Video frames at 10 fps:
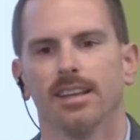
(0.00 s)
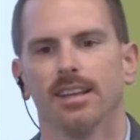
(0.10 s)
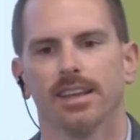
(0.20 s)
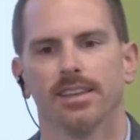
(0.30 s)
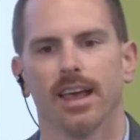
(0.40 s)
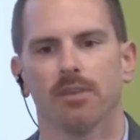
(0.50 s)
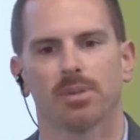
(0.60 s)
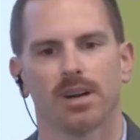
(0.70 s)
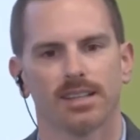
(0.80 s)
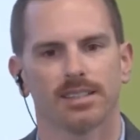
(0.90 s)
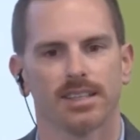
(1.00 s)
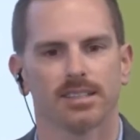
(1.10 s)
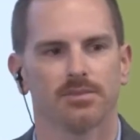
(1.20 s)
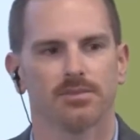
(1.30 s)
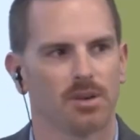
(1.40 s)
that process
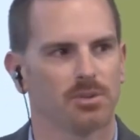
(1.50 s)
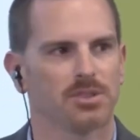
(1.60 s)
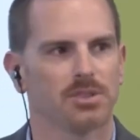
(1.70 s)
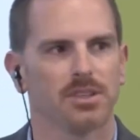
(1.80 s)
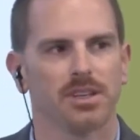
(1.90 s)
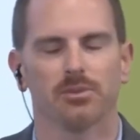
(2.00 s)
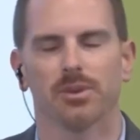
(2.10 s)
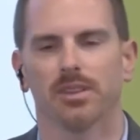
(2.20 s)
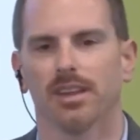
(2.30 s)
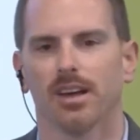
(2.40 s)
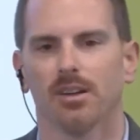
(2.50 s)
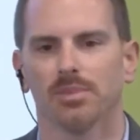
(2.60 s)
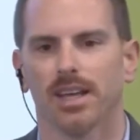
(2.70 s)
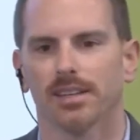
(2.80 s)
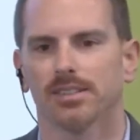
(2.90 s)
of troubleshooting with the help
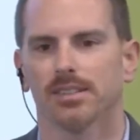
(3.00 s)
desk.